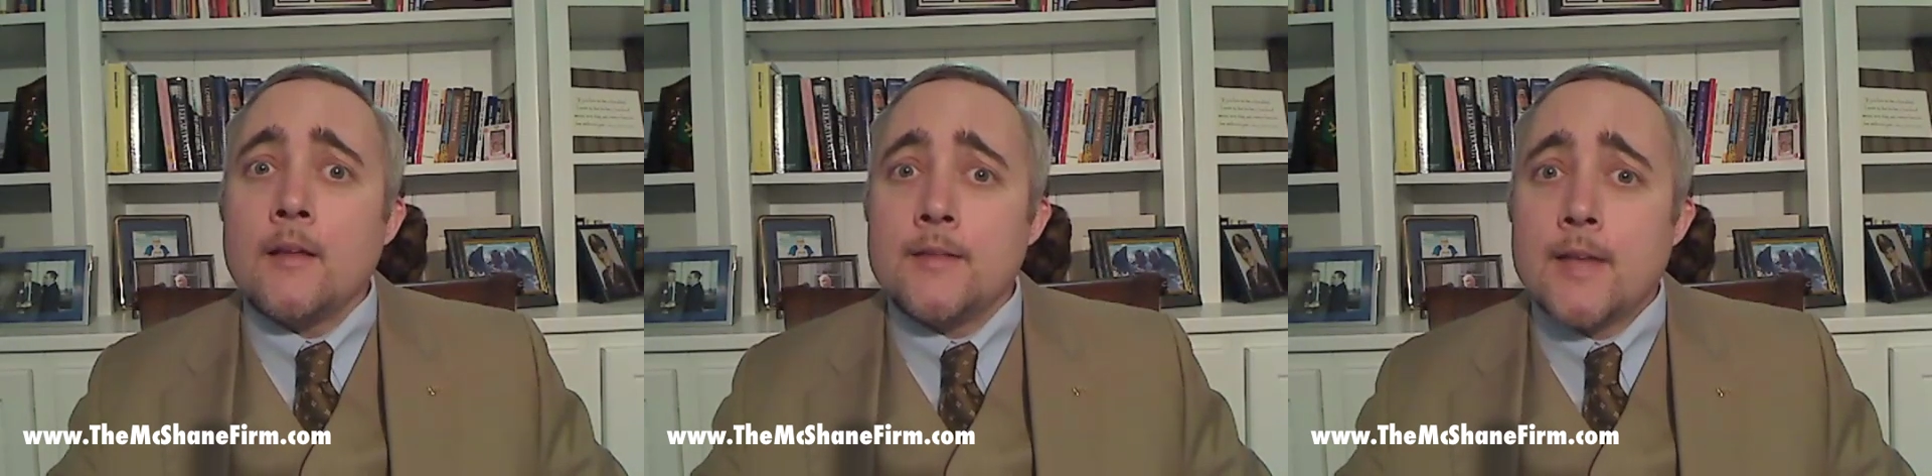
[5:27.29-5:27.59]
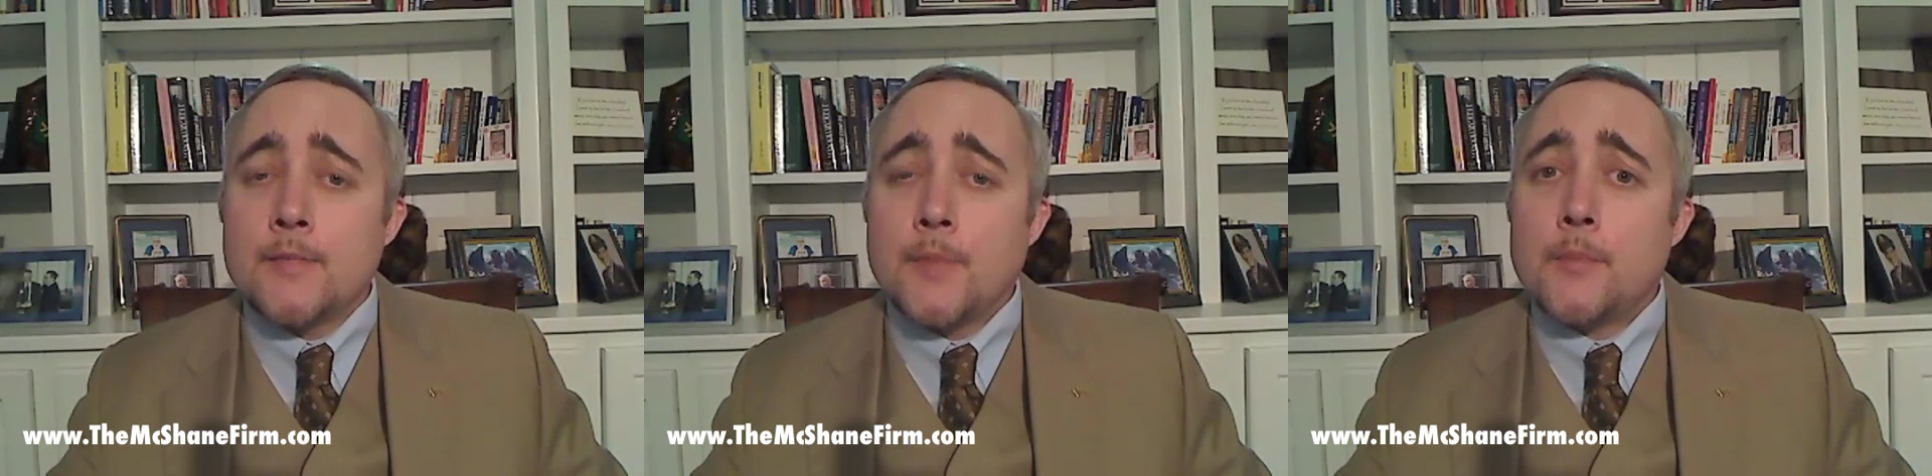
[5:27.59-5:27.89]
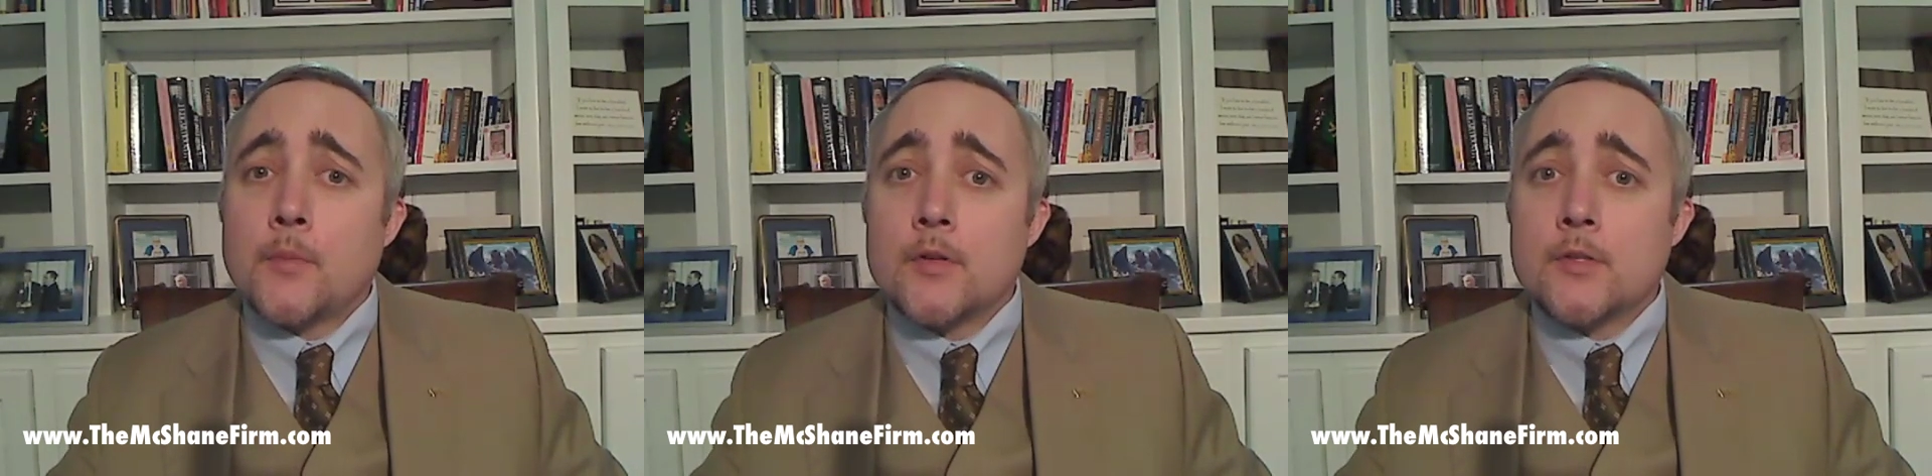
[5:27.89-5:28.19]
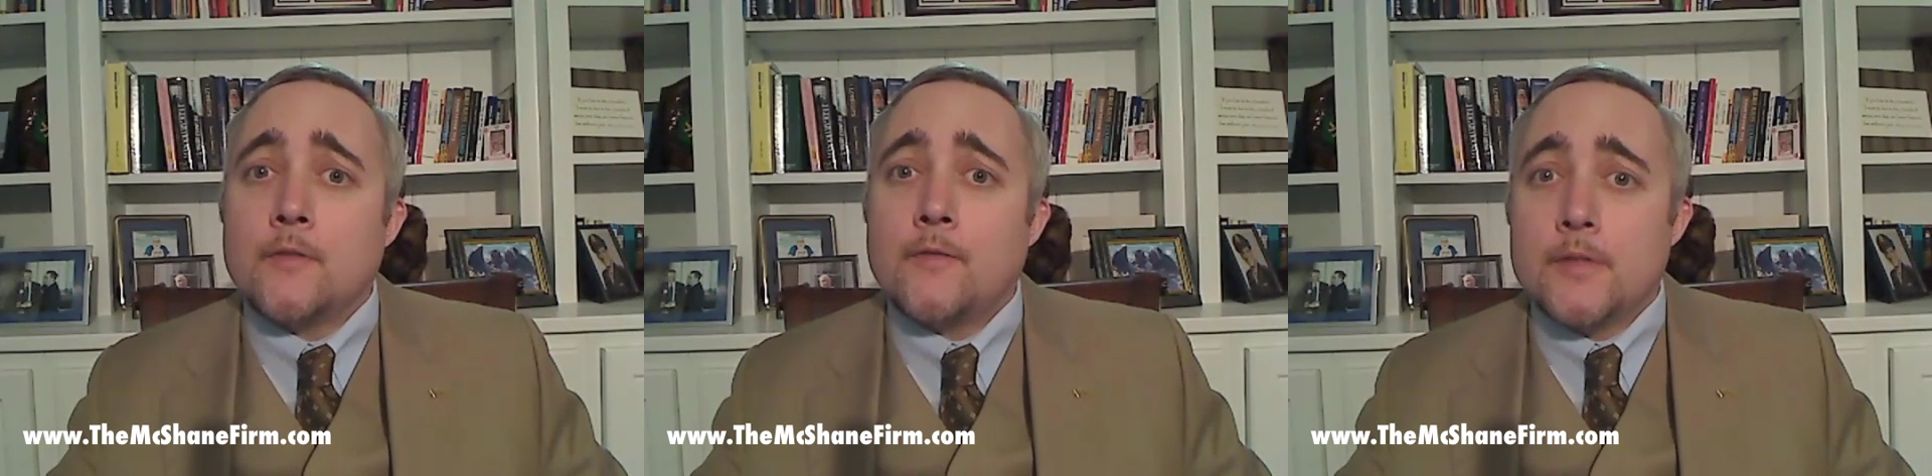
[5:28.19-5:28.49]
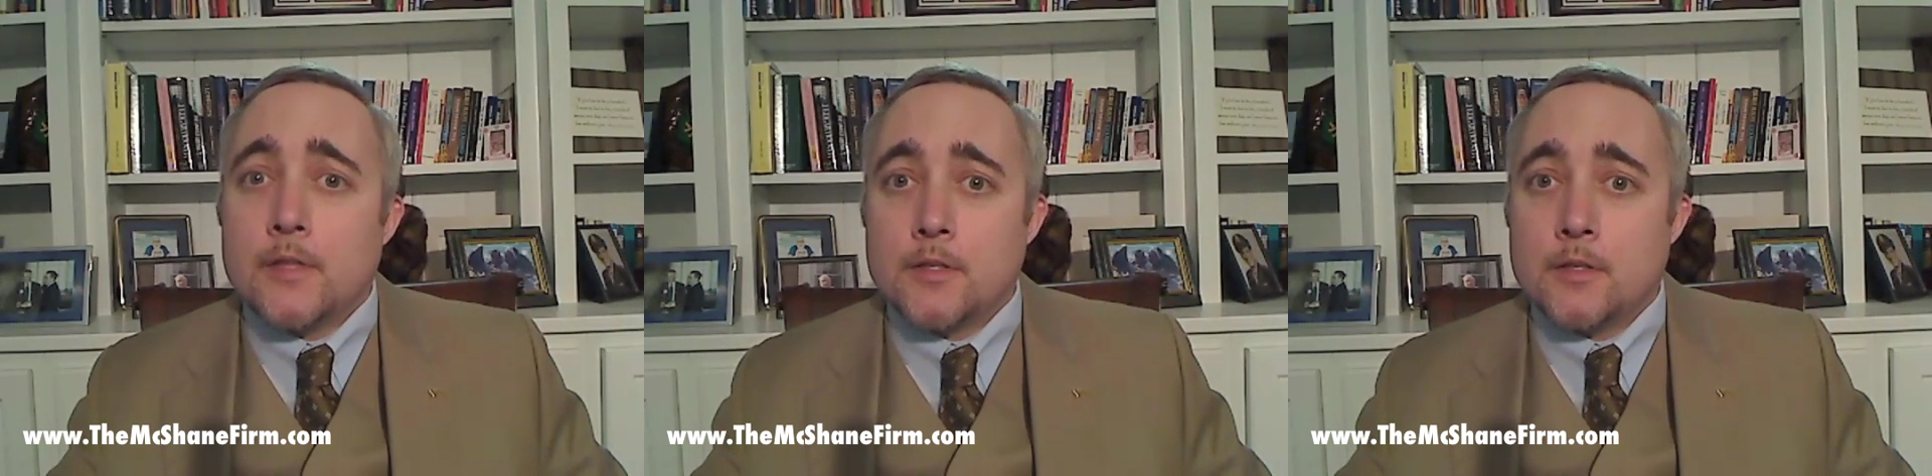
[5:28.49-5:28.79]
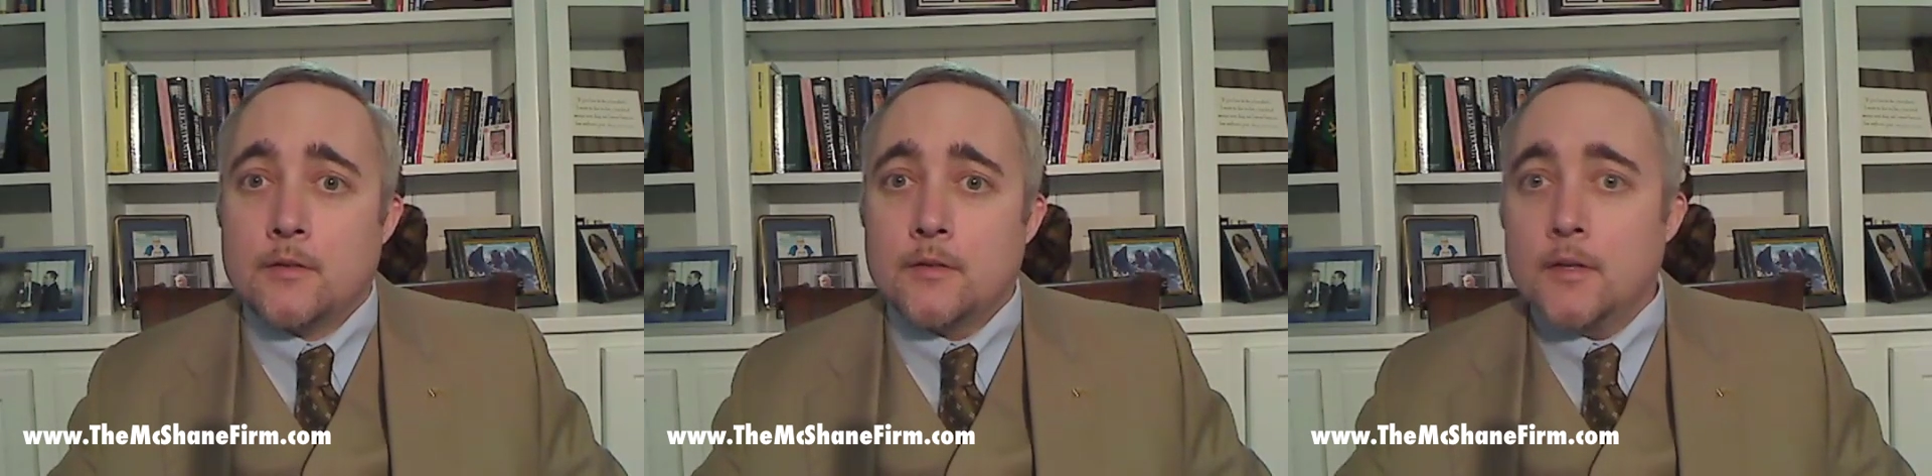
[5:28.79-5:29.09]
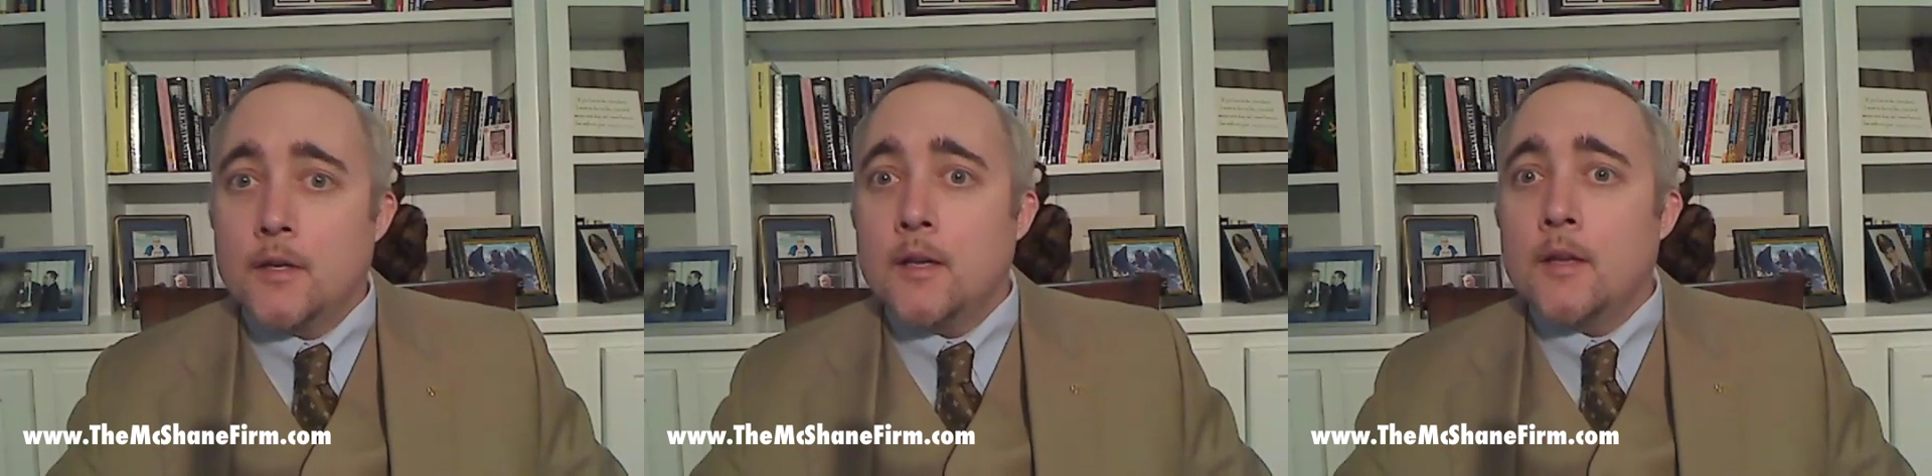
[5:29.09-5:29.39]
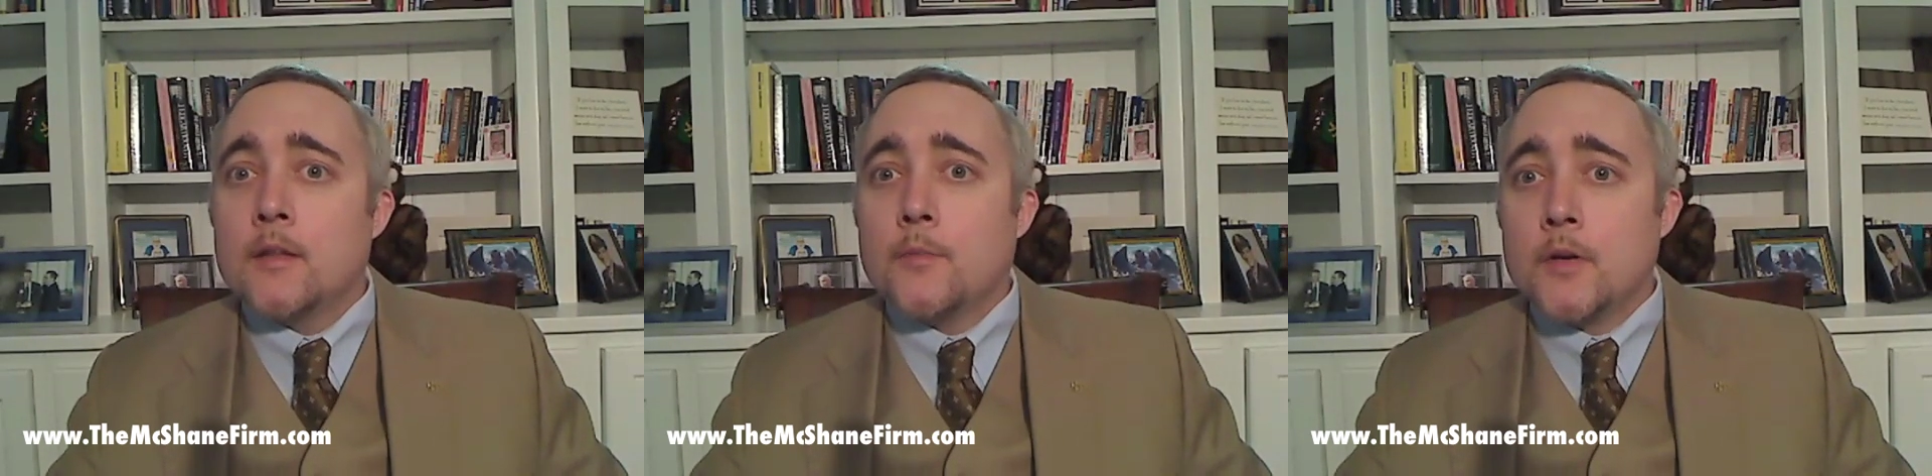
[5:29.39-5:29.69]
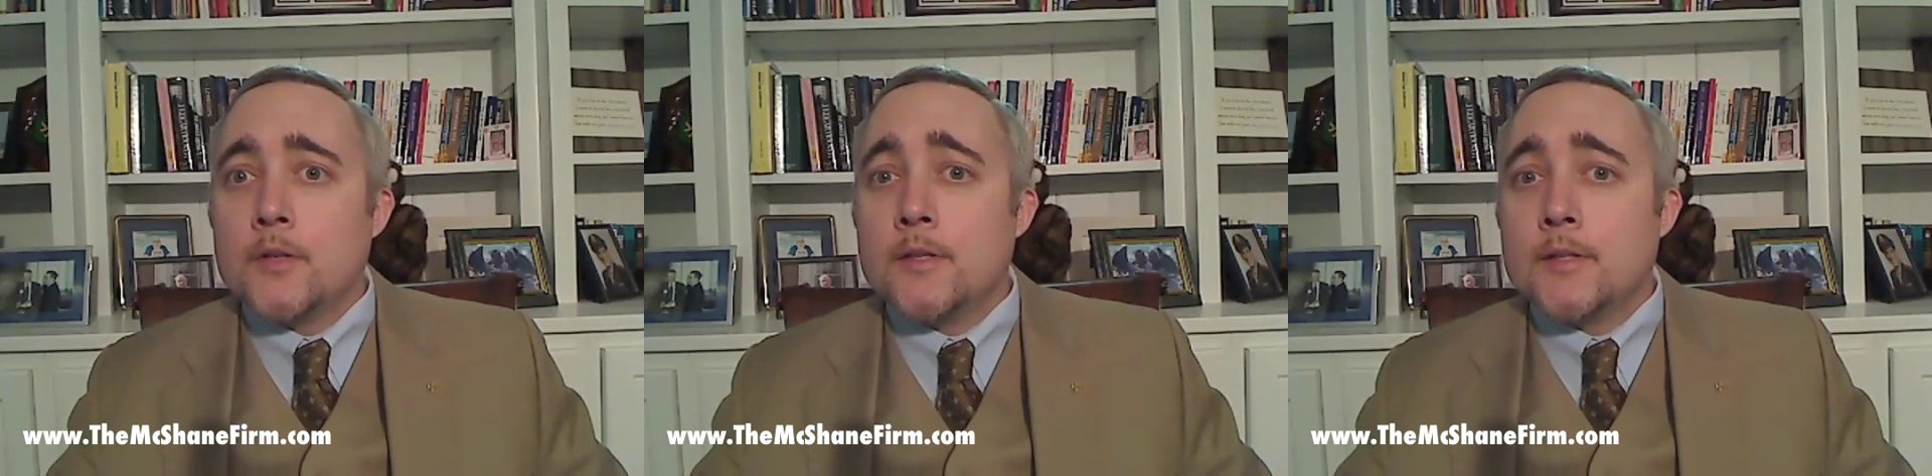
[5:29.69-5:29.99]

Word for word: Test by personal physician. The person